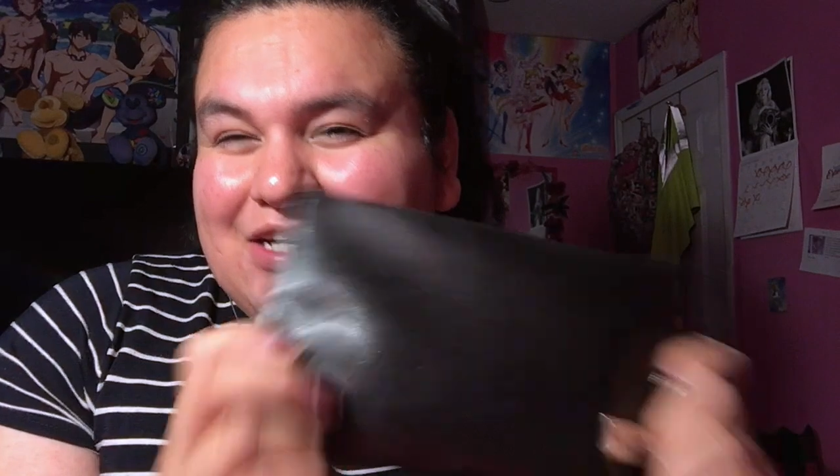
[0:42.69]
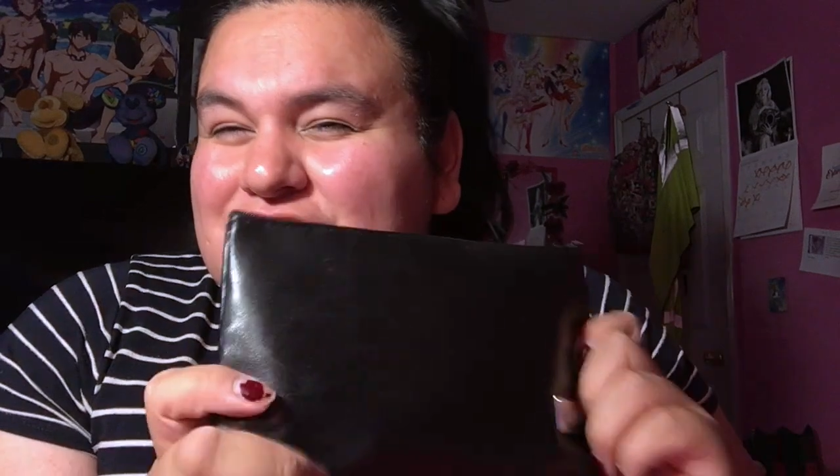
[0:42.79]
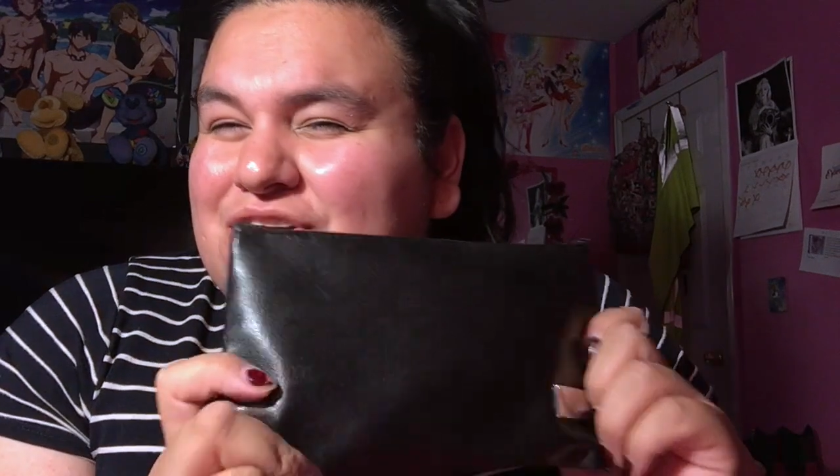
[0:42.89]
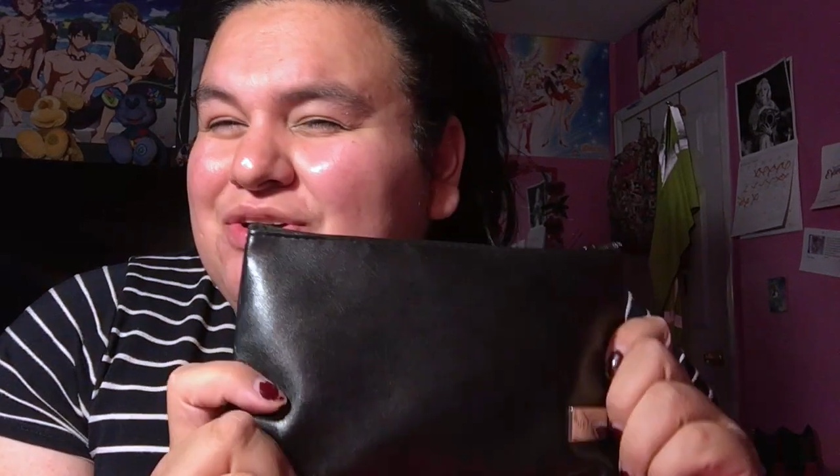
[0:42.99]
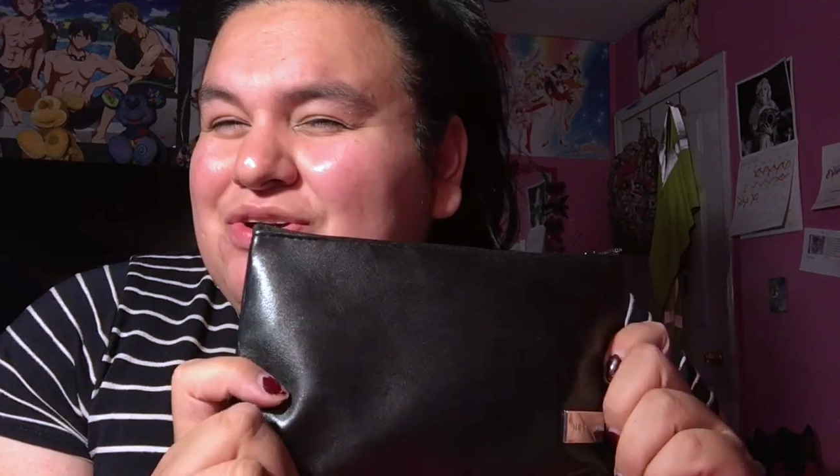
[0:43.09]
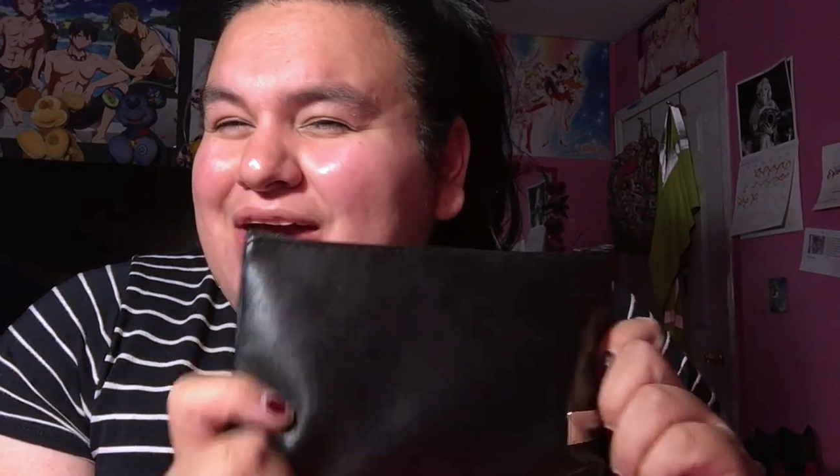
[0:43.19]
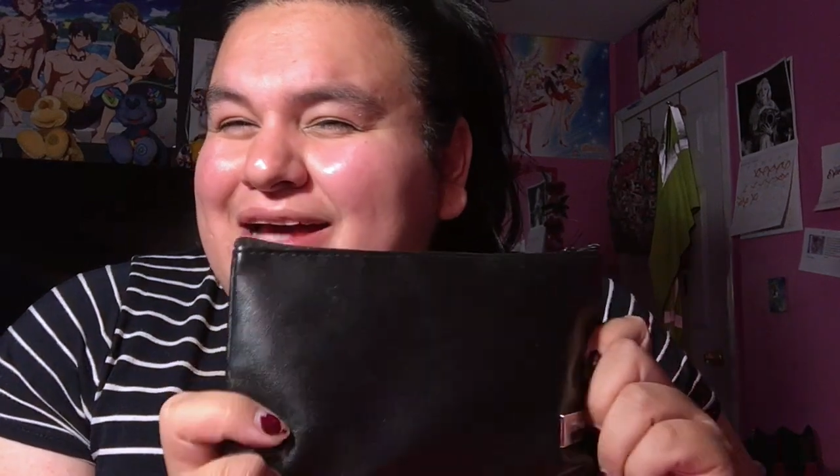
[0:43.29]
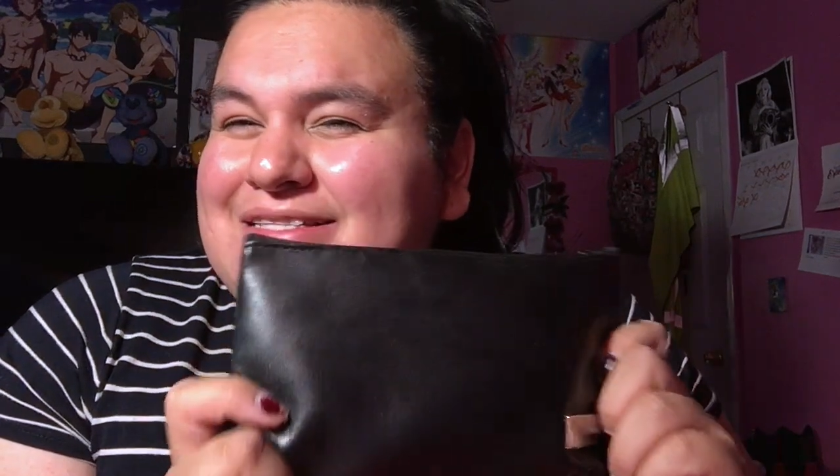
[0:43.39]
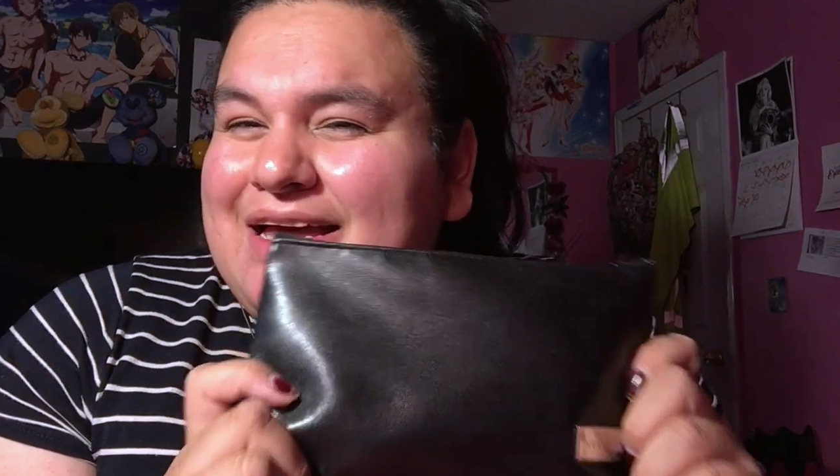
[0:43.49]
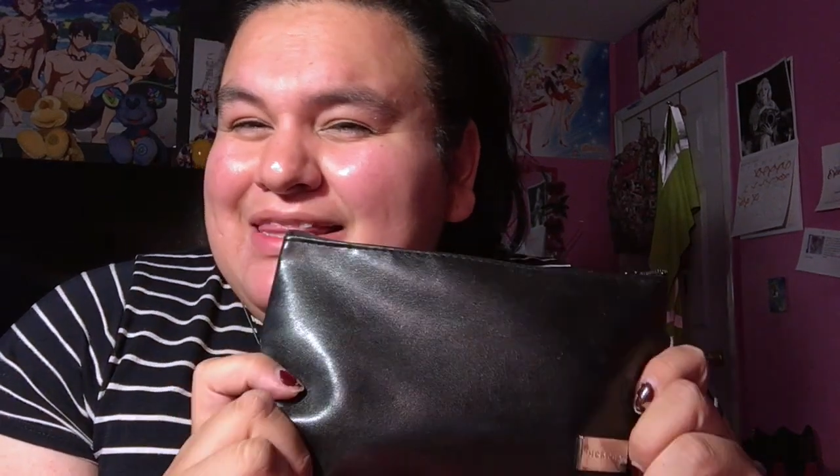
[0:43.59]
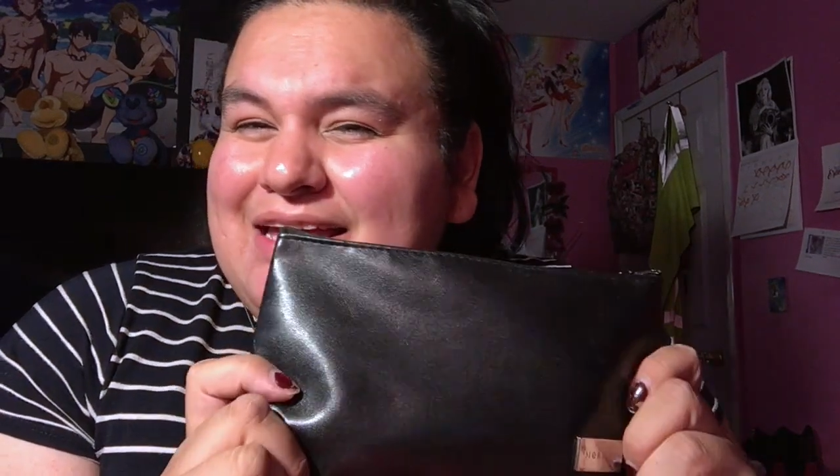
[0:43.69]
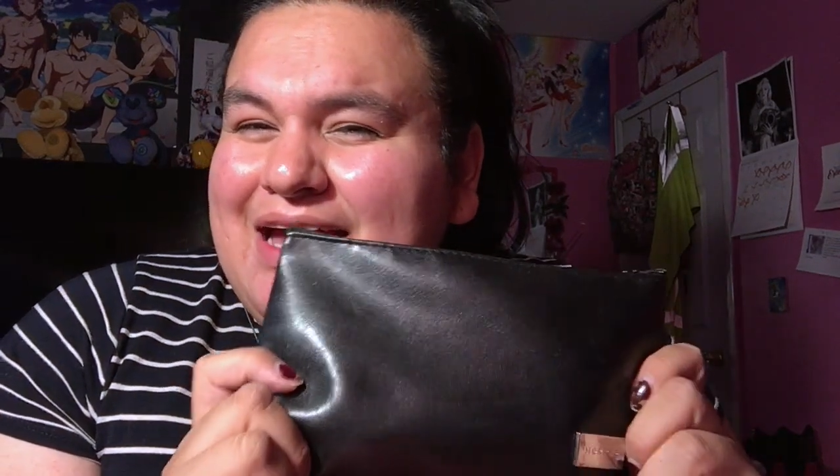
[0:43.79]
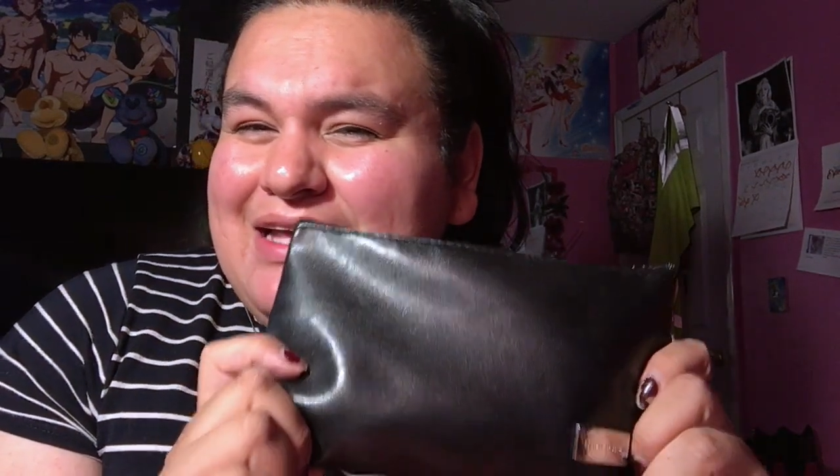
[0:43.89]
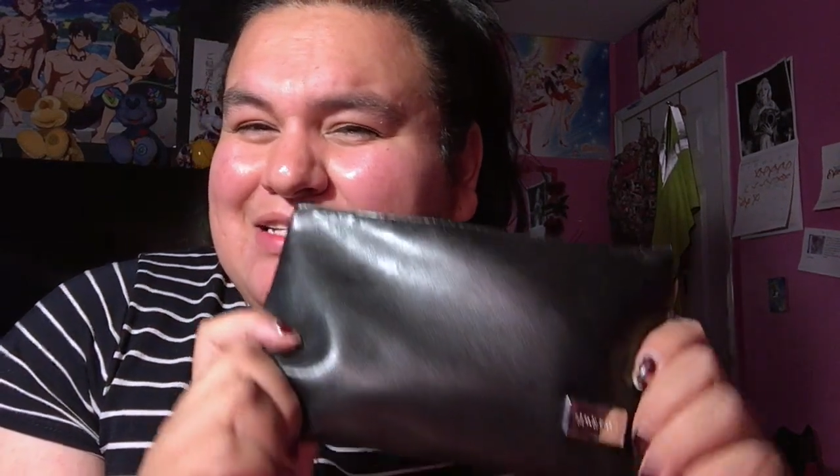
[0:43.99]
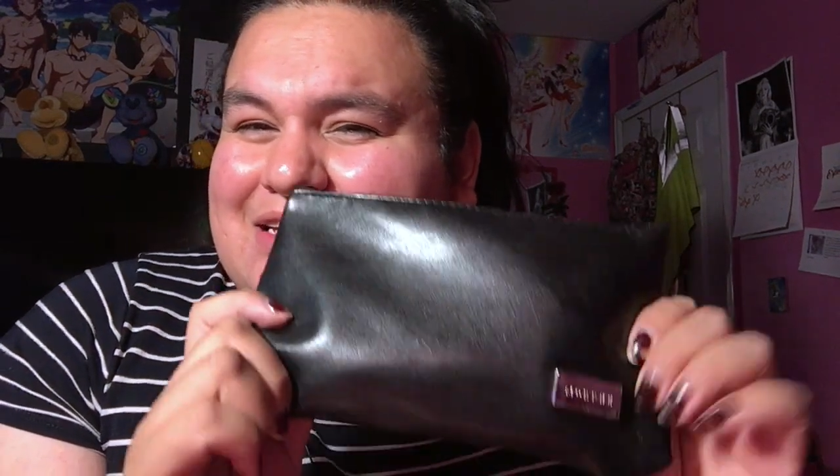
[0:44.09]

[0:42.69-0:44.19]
show you guys, I think I